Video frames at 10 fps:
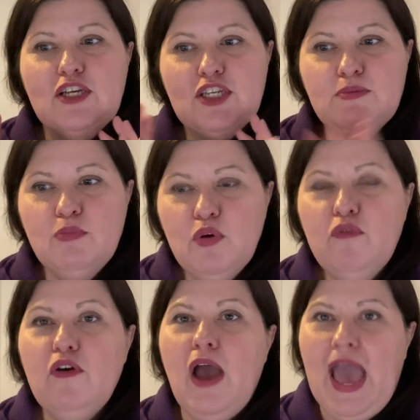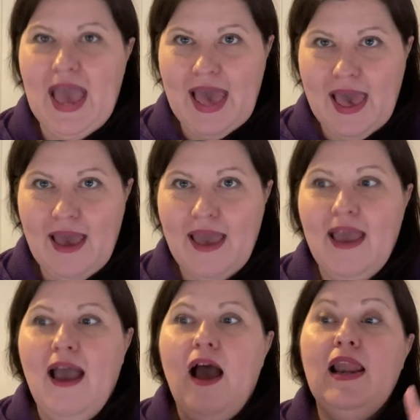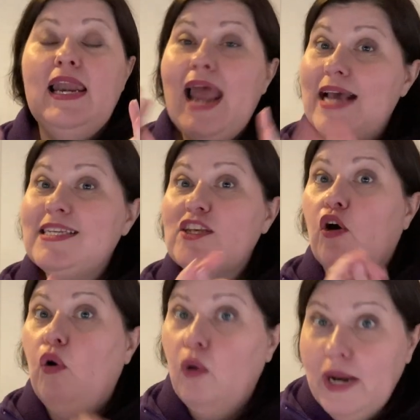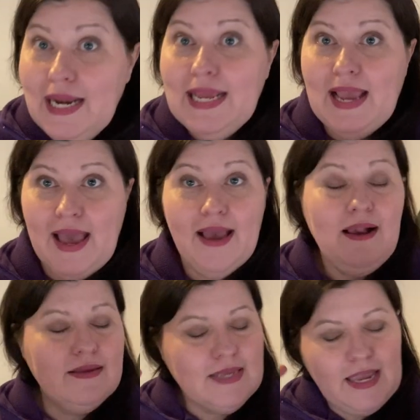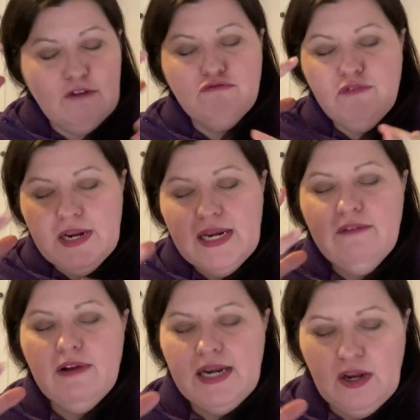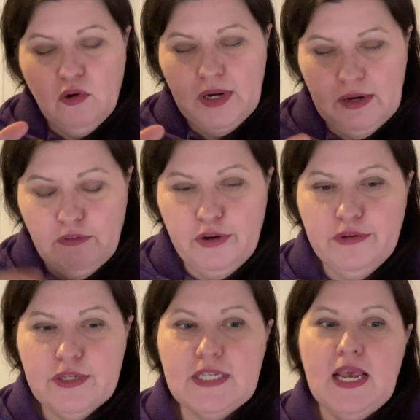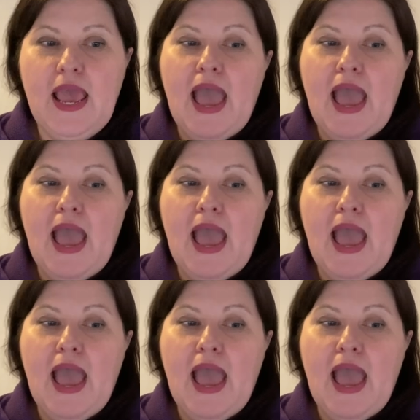smoother hair, less oily hair, because I get really, really oily roots.